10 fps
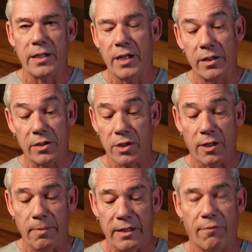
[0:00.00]
And then there's going
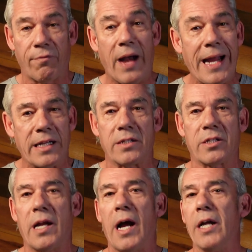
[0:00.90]
to be the
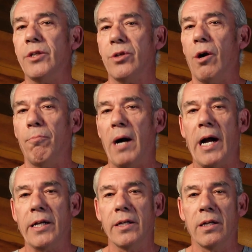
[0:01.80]
Frankenstein Joe
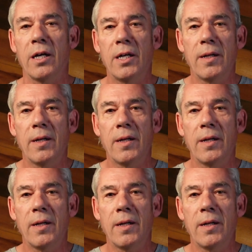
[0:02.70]
Biden,